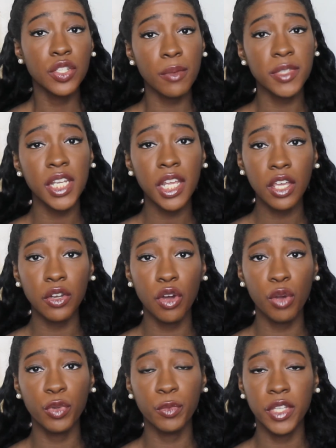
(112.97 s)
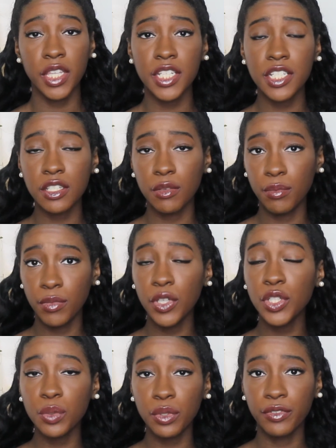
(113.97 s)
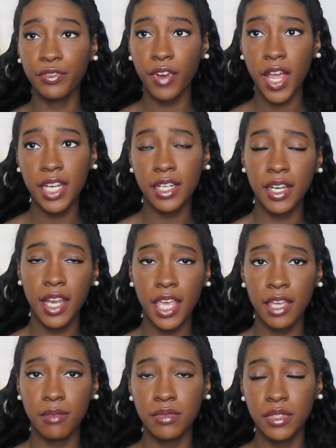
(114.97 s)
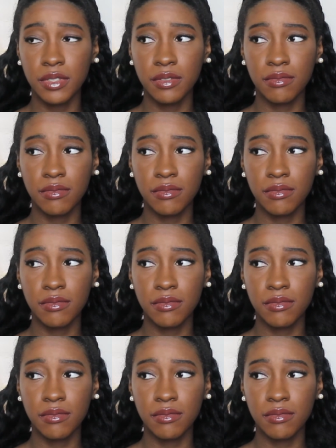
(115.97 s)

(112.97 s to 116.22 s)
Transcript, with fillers: So I'm sitting in homeroom and this mutual friend named